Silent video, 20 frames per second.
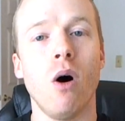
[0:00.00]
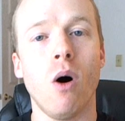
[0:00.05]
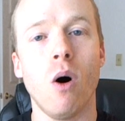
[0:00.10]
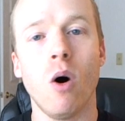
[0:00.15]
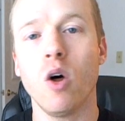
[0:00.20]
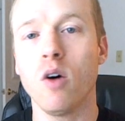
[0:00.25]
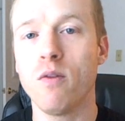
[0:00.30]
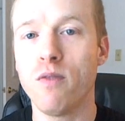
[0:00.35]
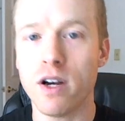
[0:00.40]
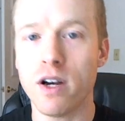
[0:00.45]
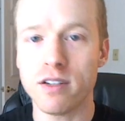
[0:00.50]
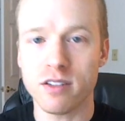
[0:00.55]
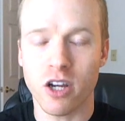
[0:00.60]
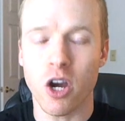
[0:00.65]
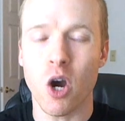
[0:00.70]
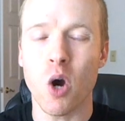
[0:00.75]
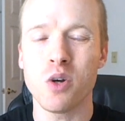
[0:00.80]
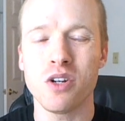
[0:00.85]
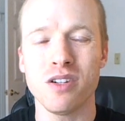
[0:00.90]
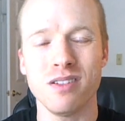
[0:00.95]
all of us
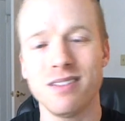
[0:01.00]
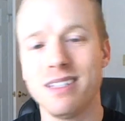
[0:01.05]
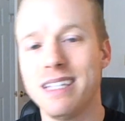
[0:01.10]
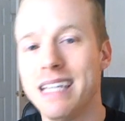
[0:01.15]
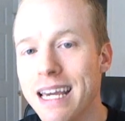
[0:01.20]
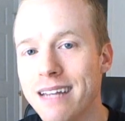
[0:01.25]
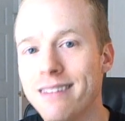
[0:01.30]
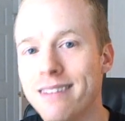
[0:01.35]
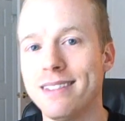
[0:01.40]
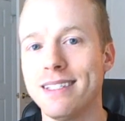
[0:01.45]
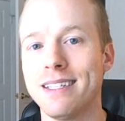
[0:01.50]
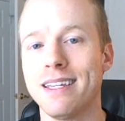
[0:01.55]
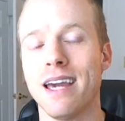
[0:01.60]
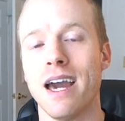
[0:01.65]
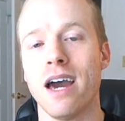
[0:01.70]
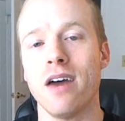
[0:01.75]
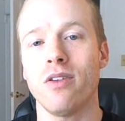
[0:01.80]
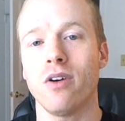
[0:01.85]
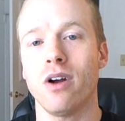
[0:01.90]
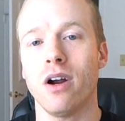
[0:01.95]
coaches get
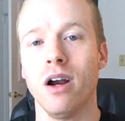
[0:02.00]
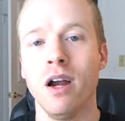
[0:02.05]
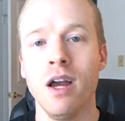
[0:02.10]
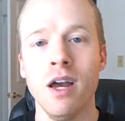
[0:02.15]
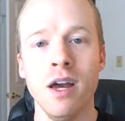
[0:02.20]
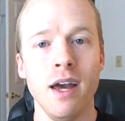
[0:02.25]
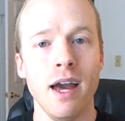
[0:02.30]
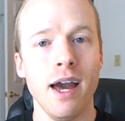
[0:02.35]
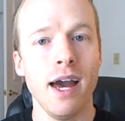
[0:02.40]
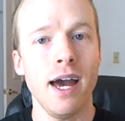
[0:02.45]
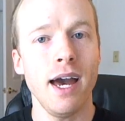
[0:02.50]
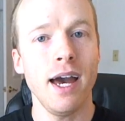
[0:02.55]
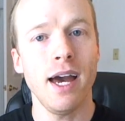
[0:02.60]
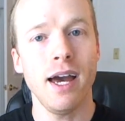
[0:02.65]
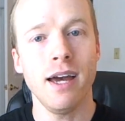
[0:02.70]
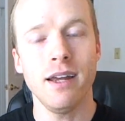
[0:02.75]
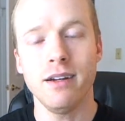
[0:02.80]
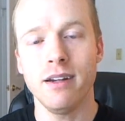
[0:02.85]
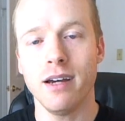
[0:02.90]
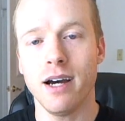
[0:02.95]
together
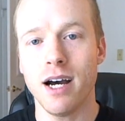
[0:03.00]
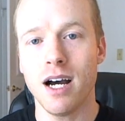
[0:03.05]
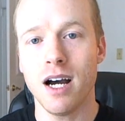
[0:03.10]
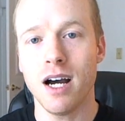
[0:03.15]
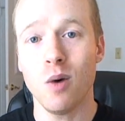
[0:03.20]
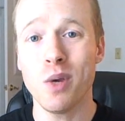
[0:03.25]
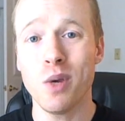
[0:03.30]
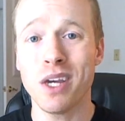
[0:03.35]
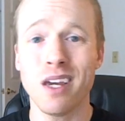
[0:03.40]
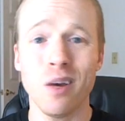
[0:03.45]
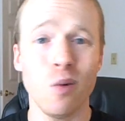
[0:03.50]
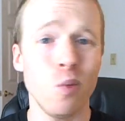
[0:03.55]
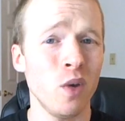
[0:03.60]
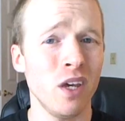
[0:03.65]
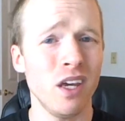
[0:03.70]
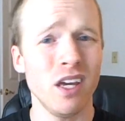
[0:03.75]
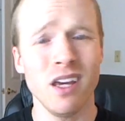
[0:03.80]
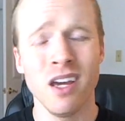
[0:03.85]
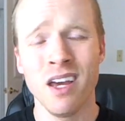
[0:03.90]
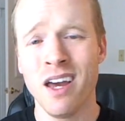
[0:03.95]
and
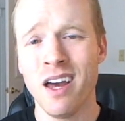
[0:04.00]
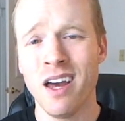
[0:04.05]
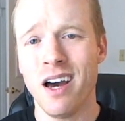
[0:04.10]
we